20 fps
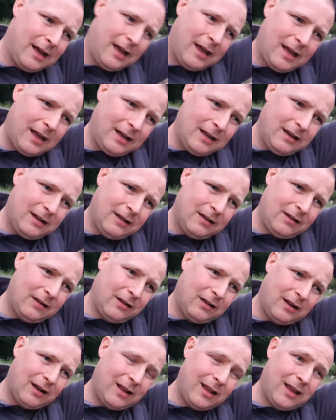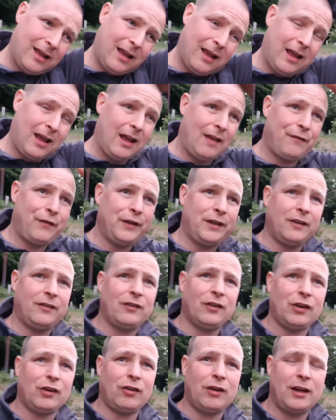And if you
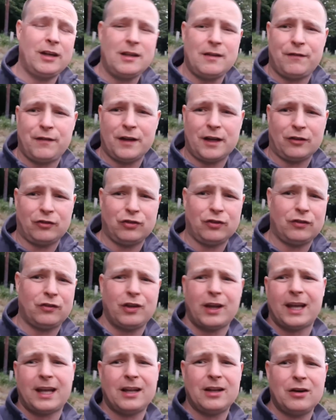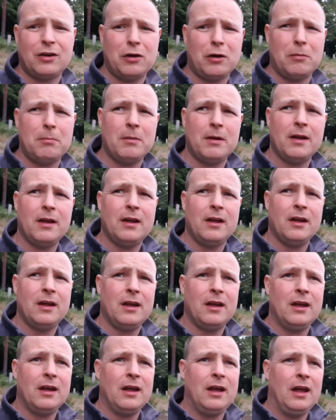disagree and you think I should have taken it home,
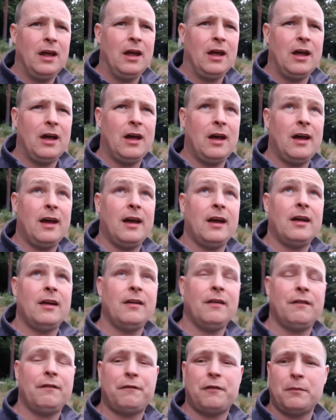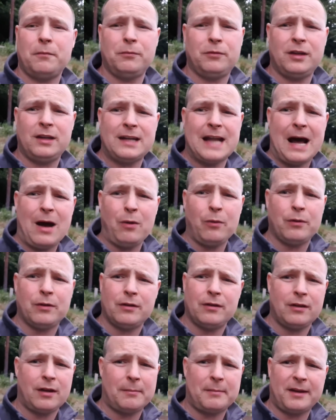thumbs it down.
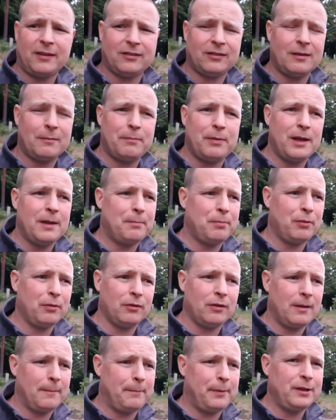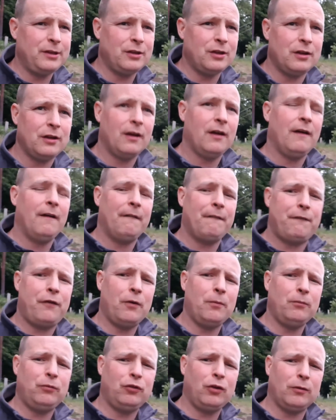I'm asking people their opinion.
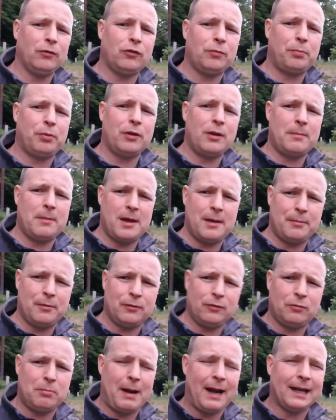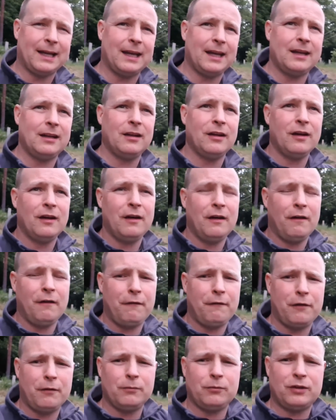Thumbs up to put the baby ones back in,
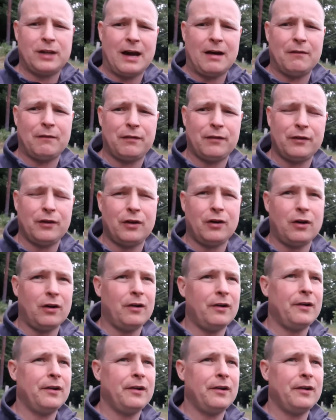thumbs down for no.